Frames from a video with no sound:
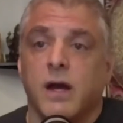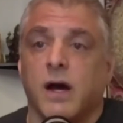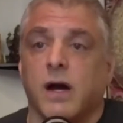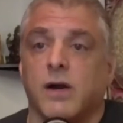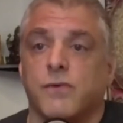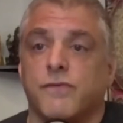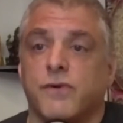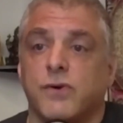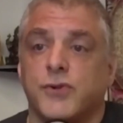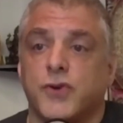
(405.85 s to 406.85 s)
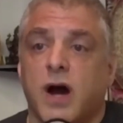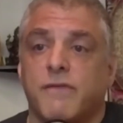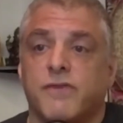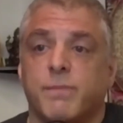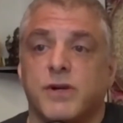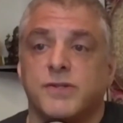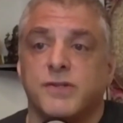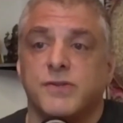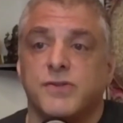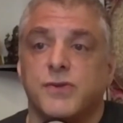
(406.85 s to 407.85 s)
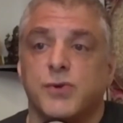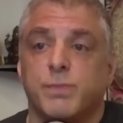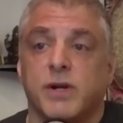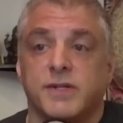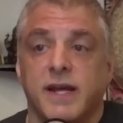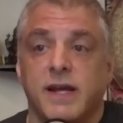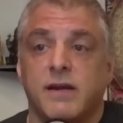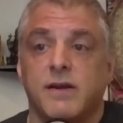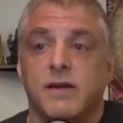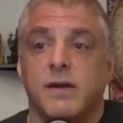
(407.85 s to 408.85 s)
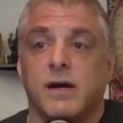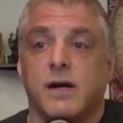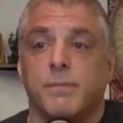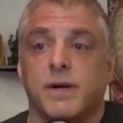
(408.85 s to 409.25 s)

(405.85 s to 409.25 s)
uh, referral trough for persons who partake uh,